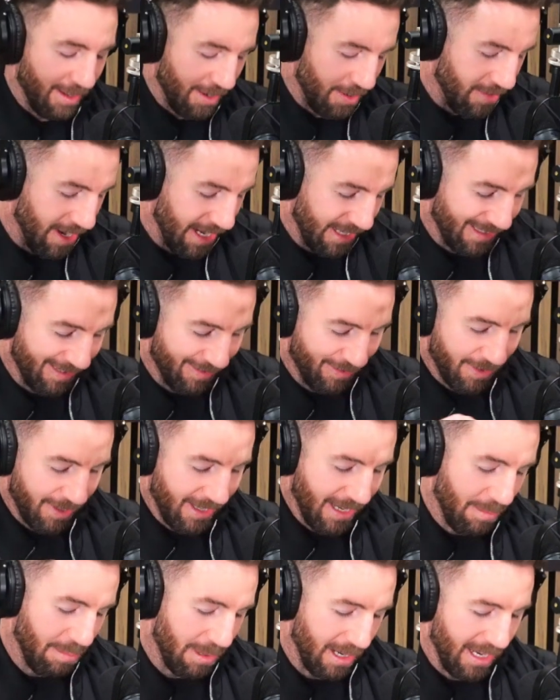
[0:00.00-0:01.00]
Going to wrestling for
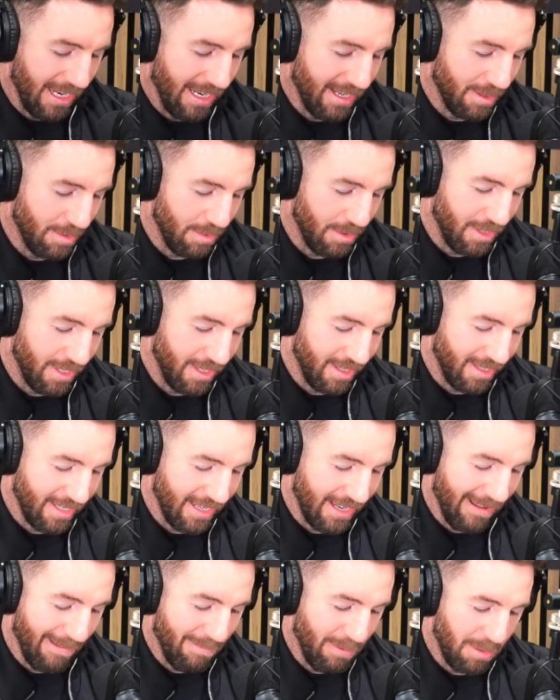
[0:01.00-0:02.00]
a couple of years, which is
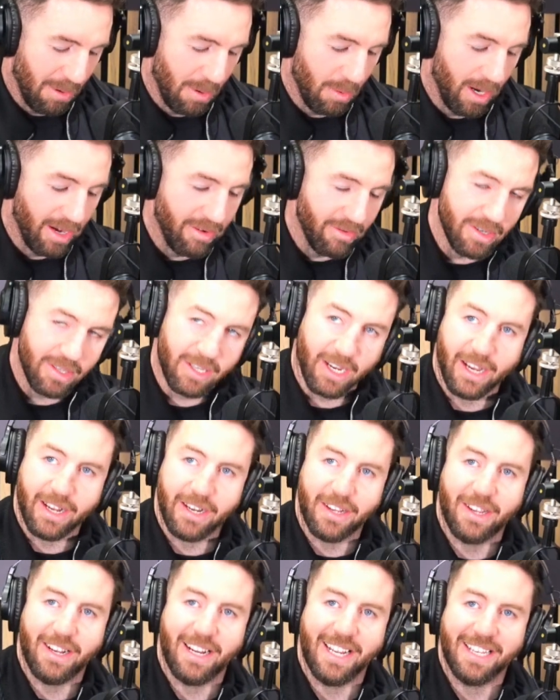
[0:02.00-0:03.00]
probably why you
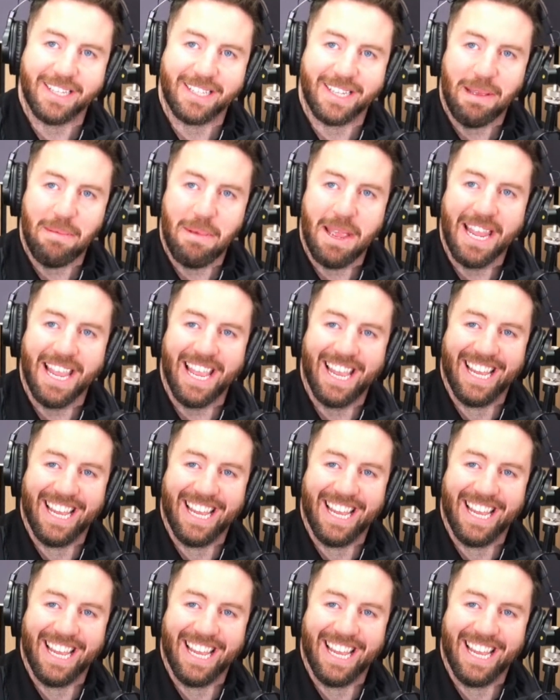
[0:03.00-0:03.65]
retired early, is it, mate?